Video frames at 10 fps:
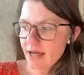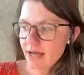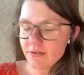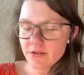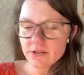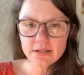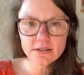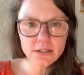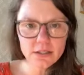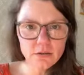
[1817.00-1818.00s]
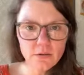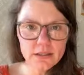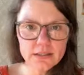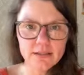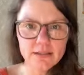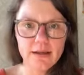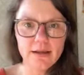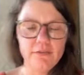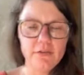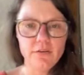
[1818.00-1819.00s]
there's a there's a loyalty
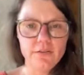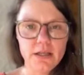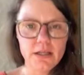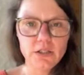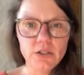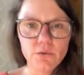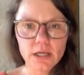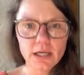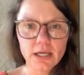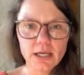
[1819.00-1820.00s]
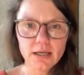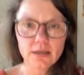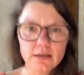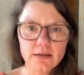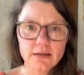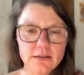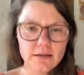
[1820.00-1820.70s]
level that you can